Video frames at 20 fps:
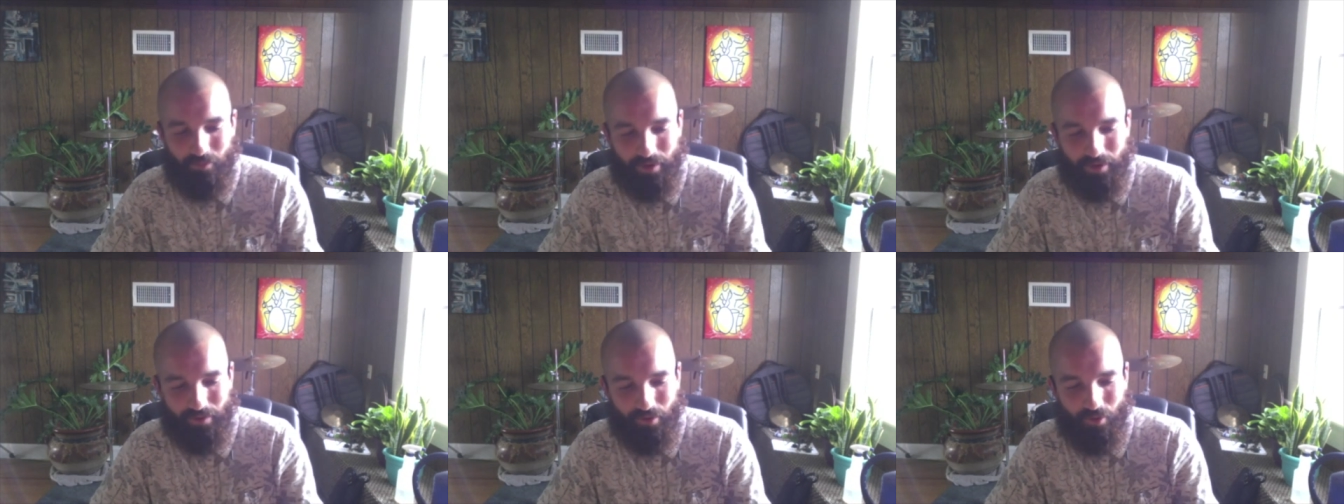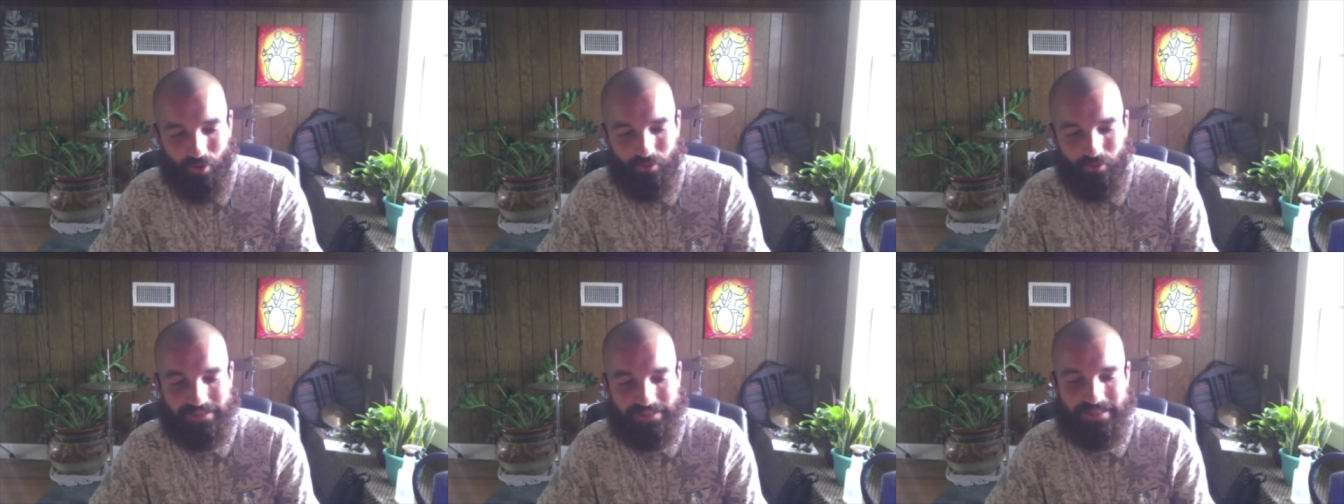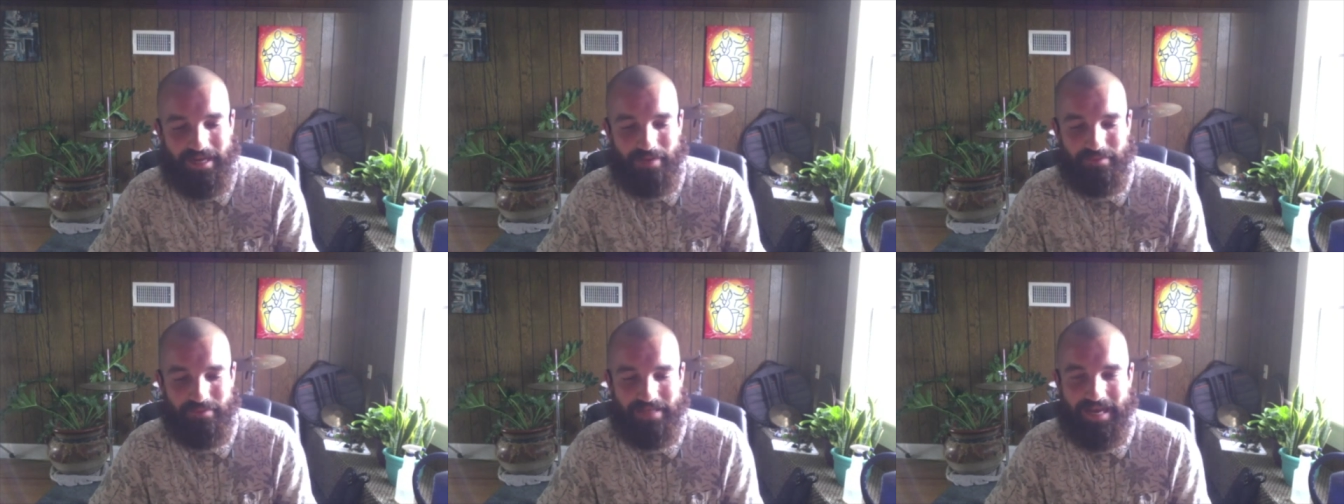the only
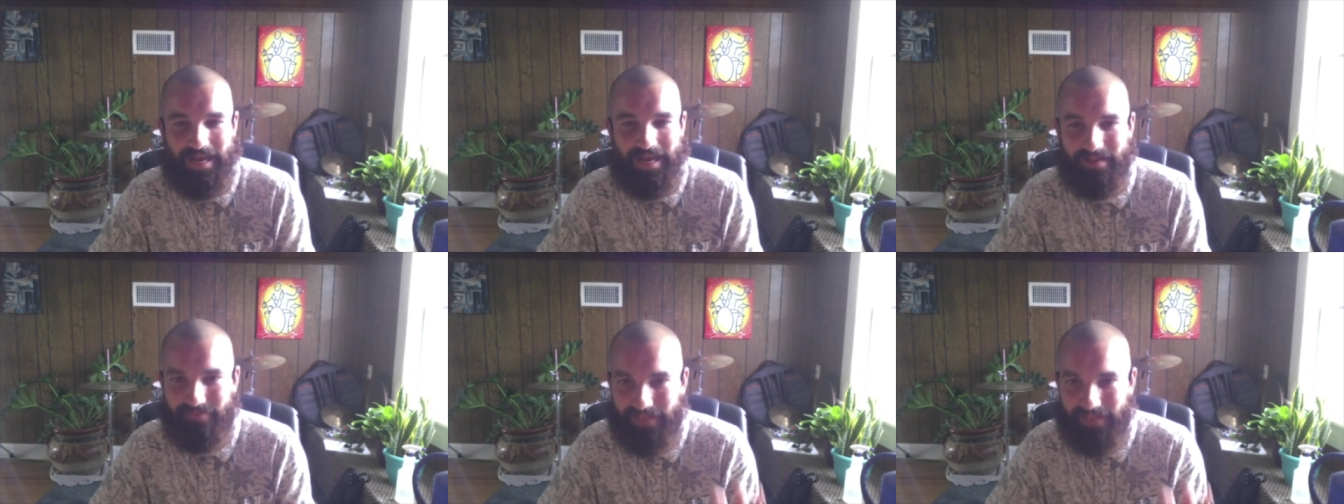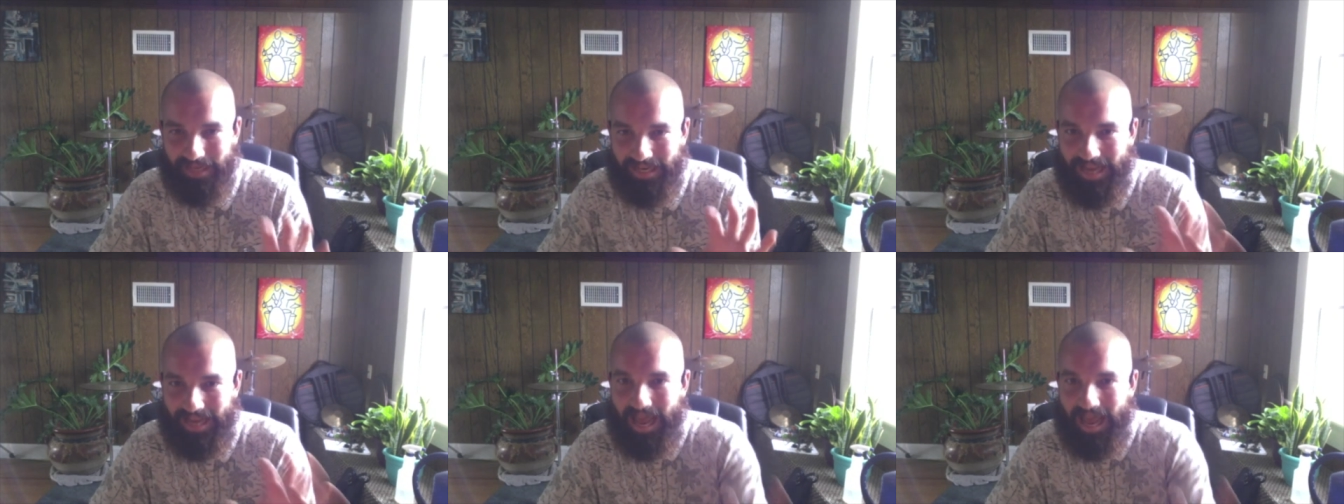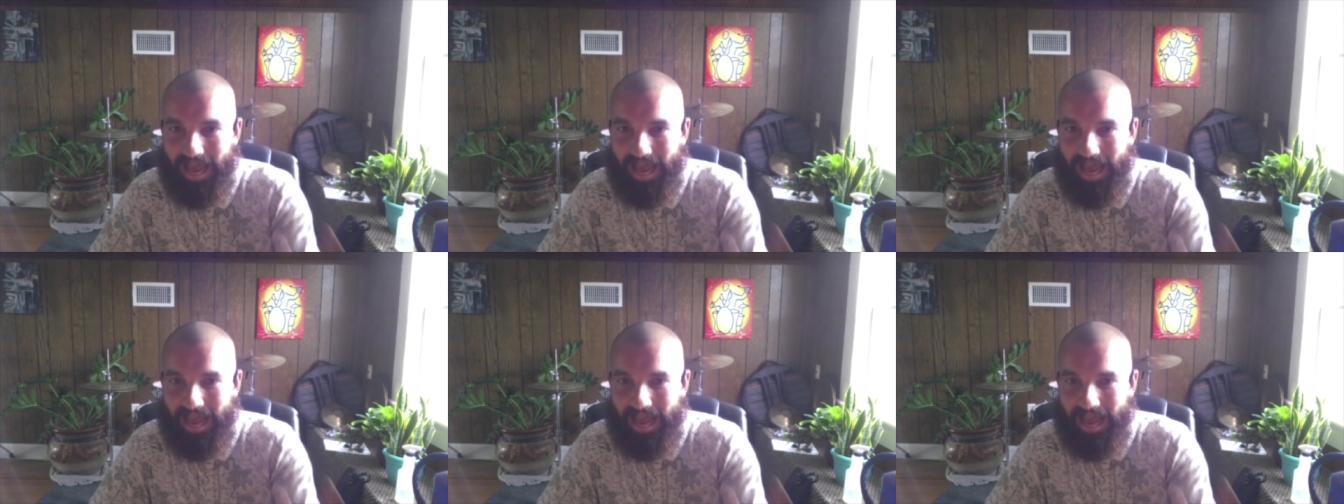times I had like an
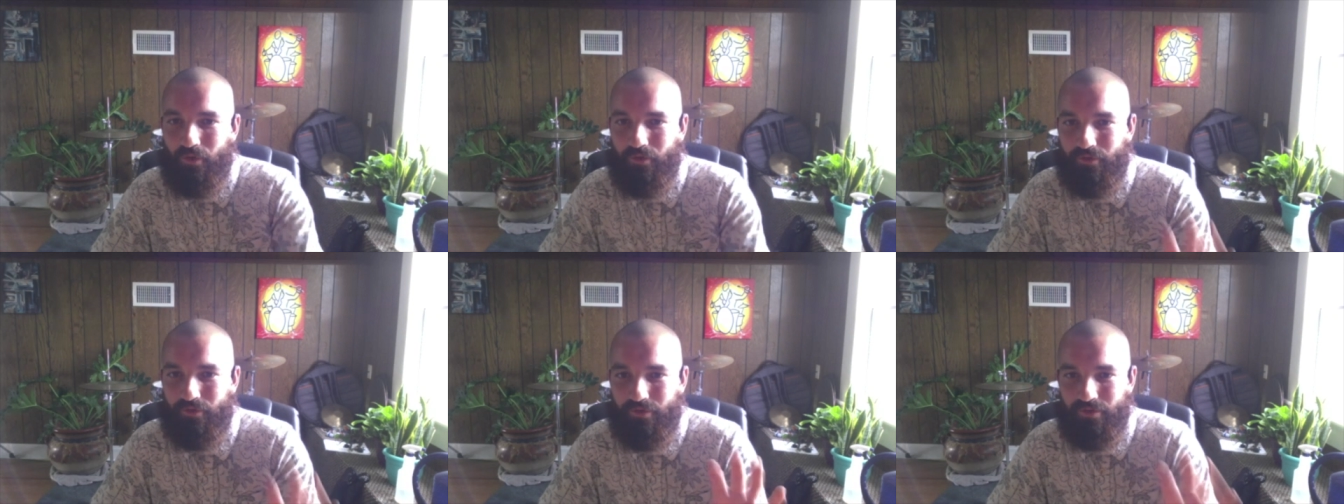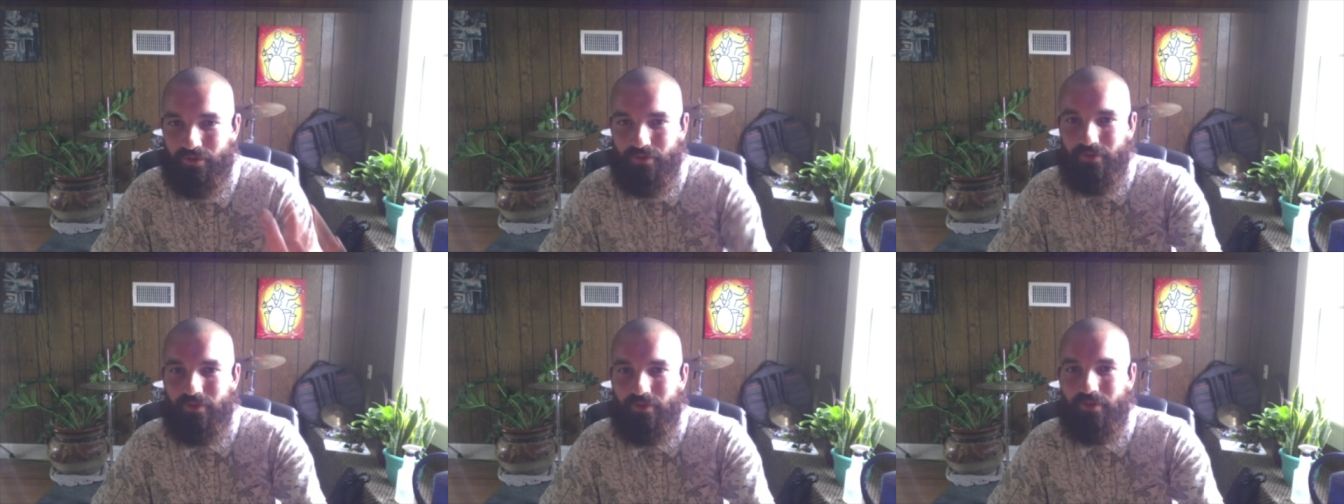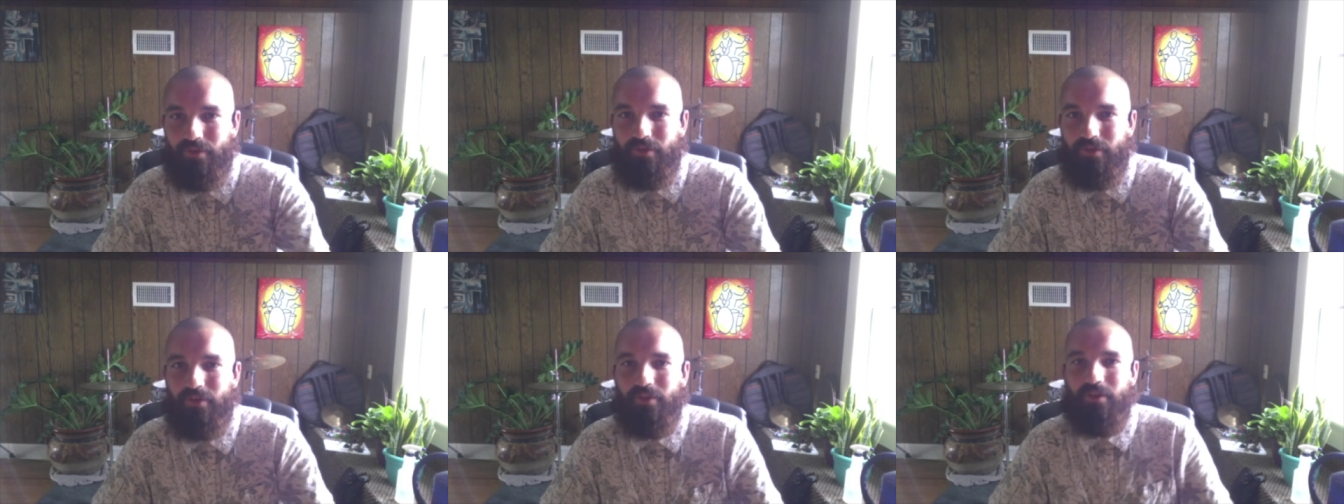outward,
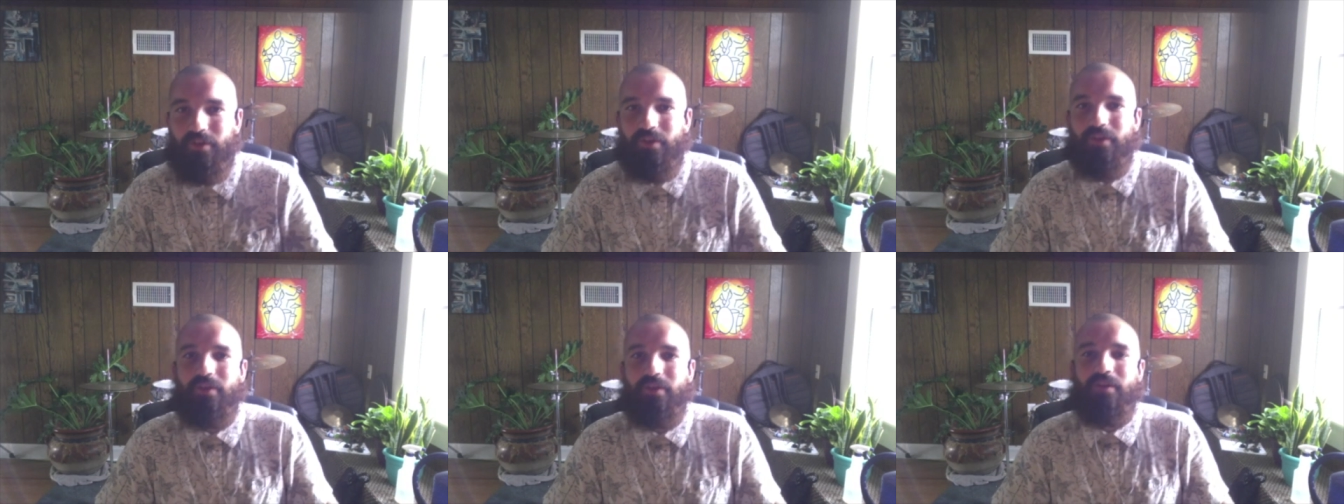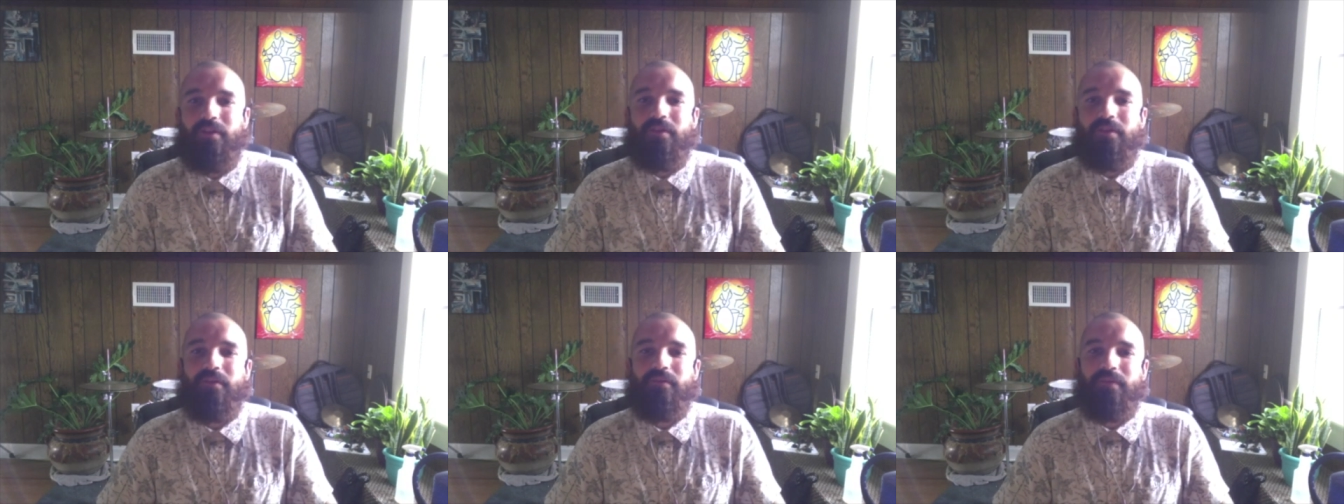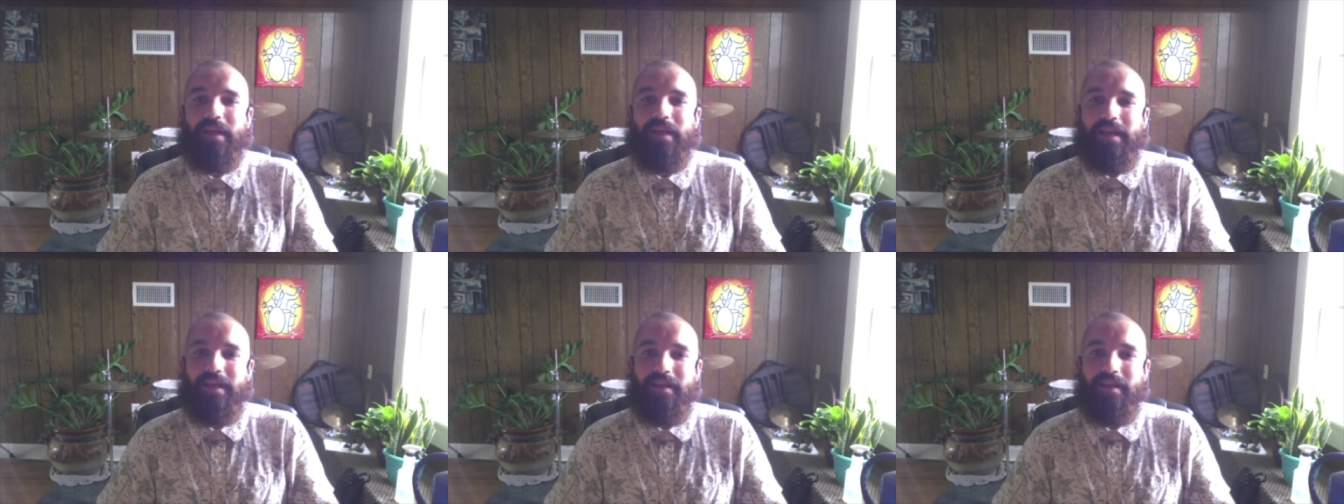like,